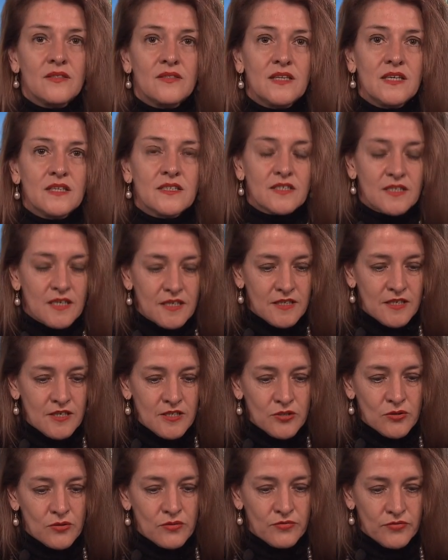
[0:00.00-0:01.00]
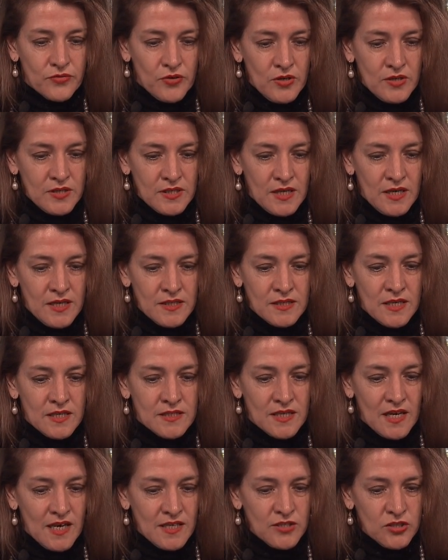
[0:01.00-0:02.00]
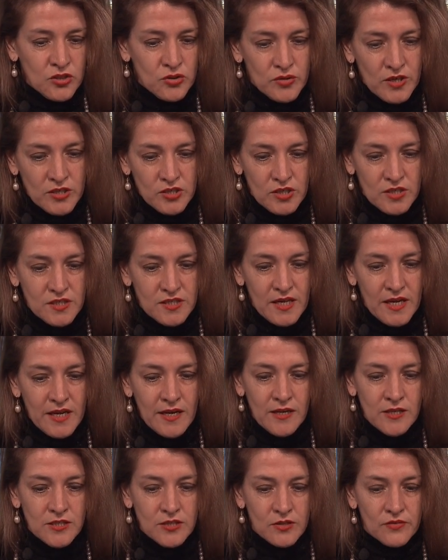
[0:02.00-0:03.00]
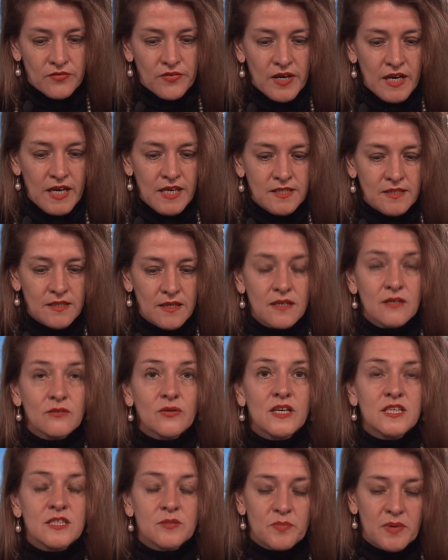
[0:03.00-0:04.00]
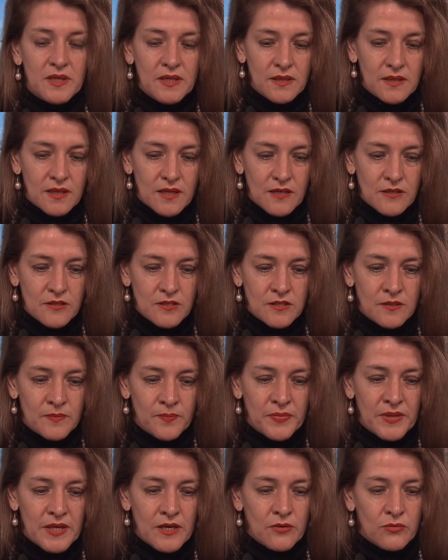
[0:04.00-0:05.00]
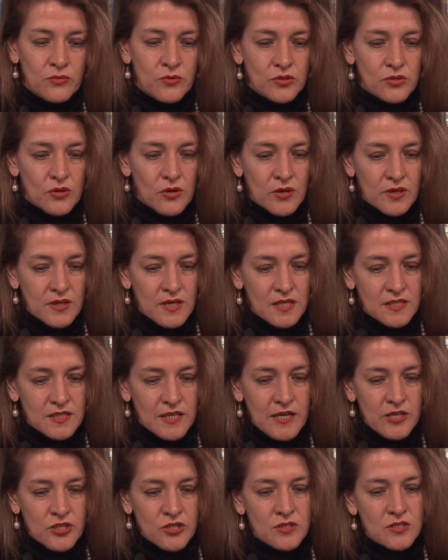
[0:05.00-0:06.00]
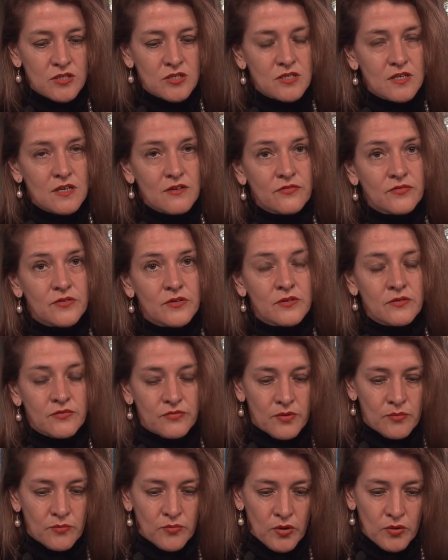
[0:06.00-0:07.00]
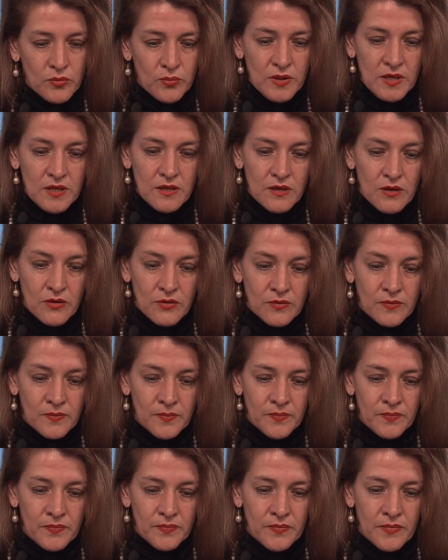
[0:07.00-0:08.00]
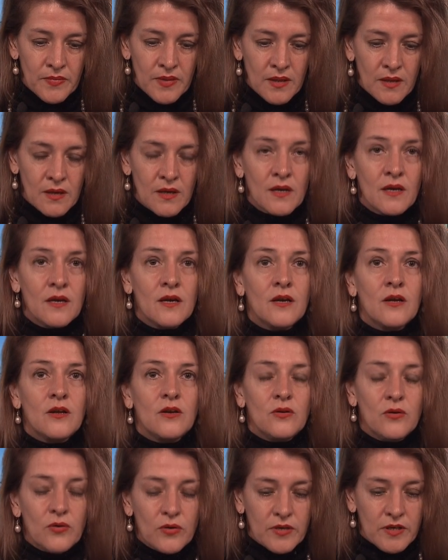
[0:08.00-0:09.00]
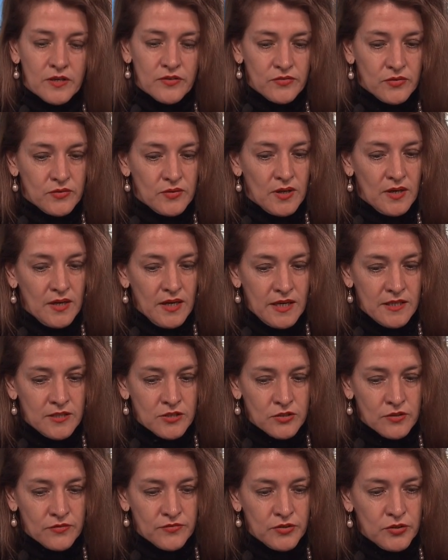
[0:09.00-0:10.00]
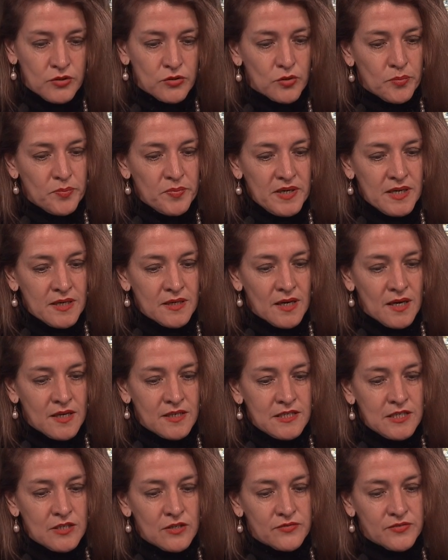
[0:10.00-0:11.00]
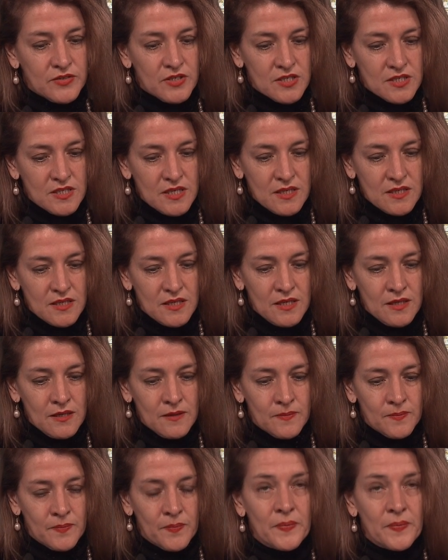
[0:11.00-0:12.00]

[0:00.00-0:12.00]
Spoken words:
These cities confront us as unstructured tangles of hastily raised buildings whose organization is different from what we know. Looking through the lens of the European idea of the city,